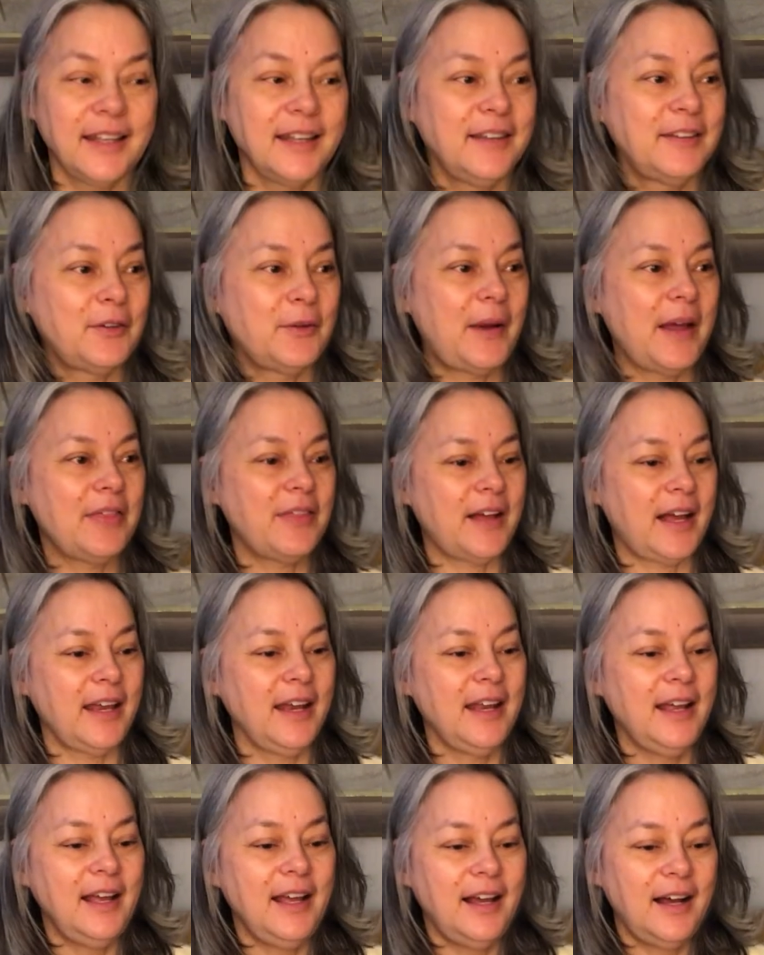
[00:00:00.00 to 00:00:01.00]
And so I thought,
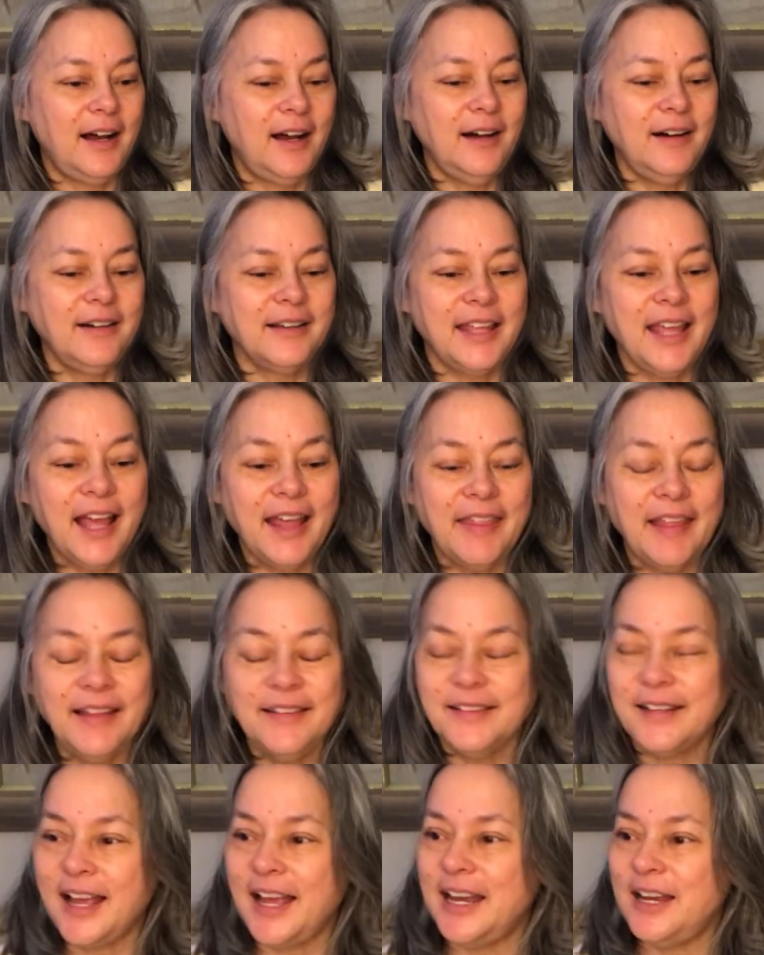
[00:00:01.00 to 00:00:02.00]
oh, yeah,
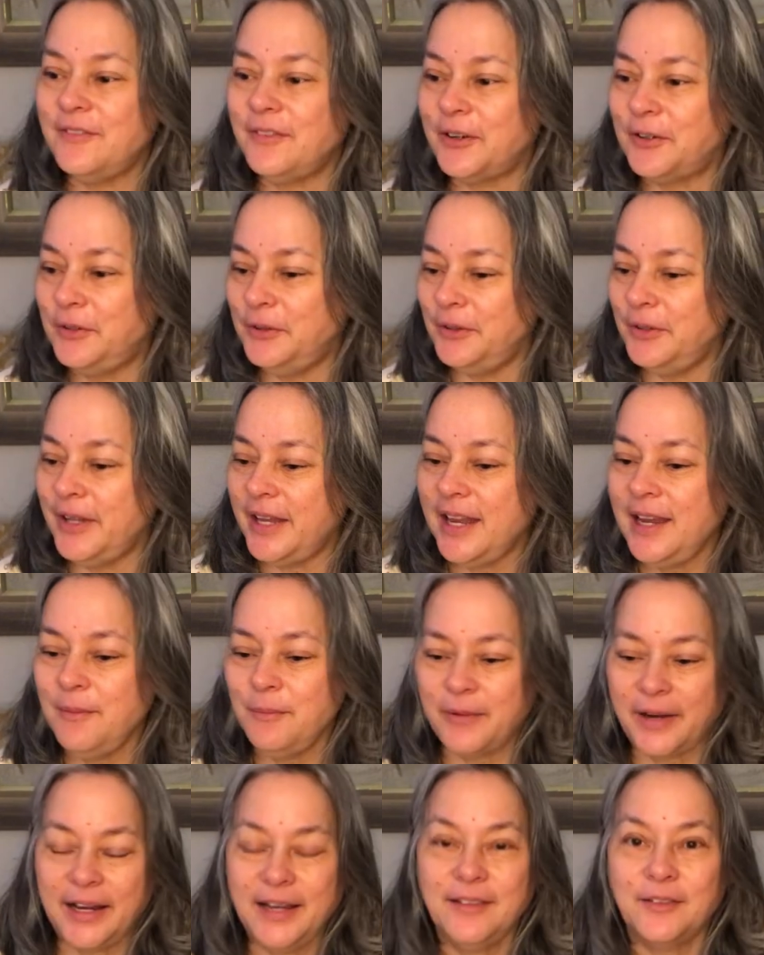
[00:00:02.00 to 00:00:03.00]
that's kind of a cool
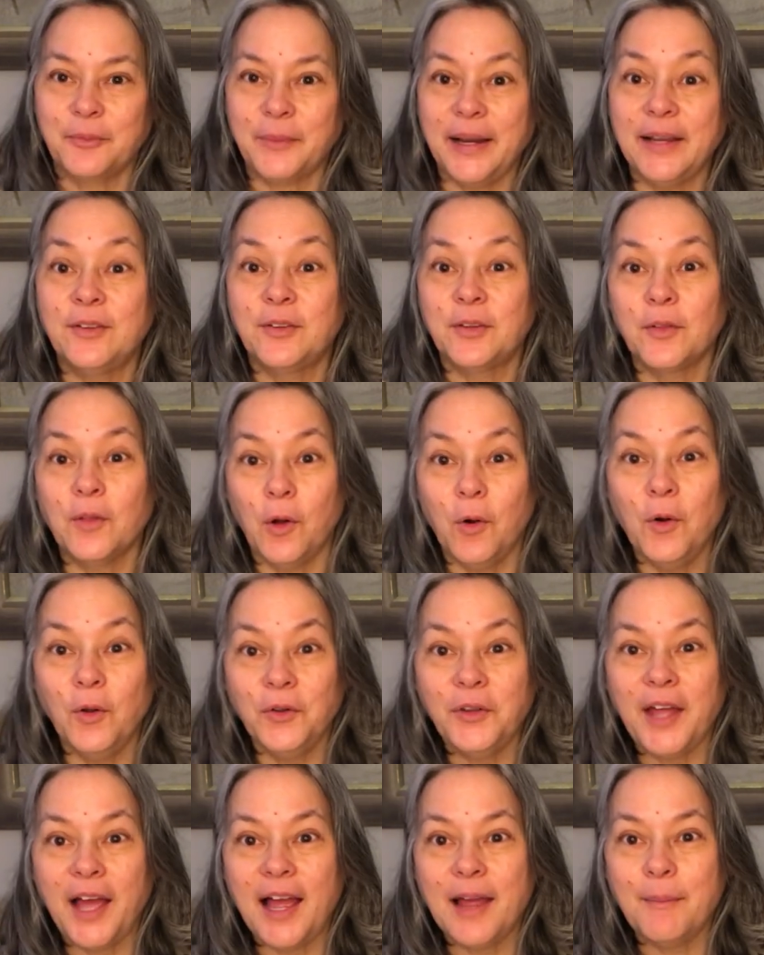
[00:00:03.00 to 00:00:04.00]
name, Rice. Rice. So the whole
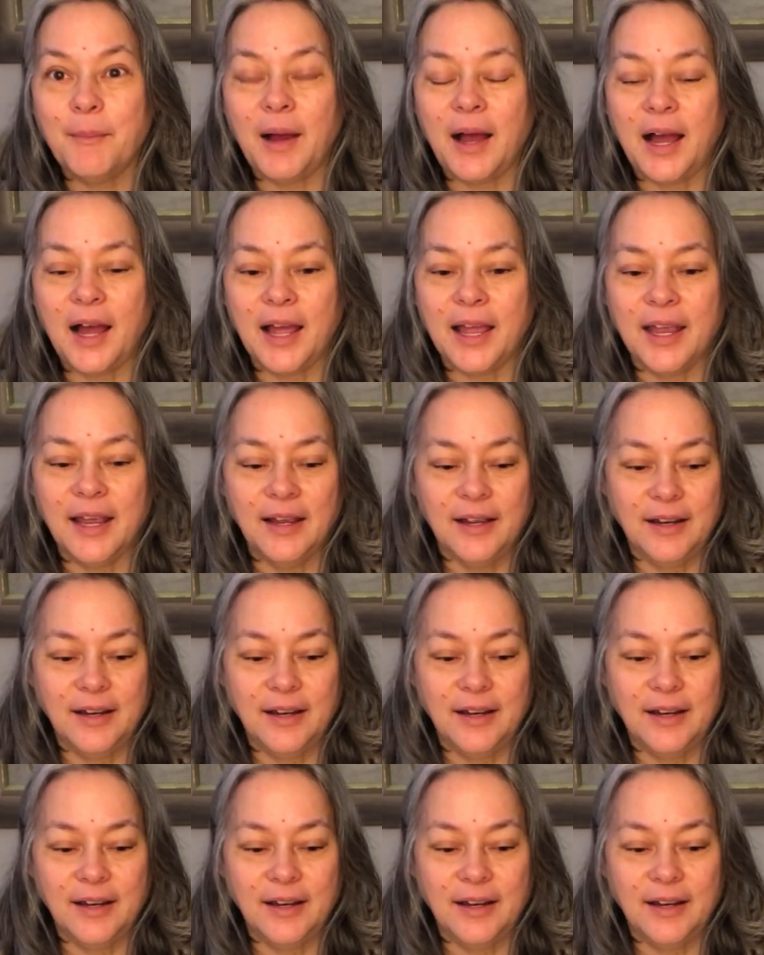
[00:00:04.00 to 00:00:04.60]
time I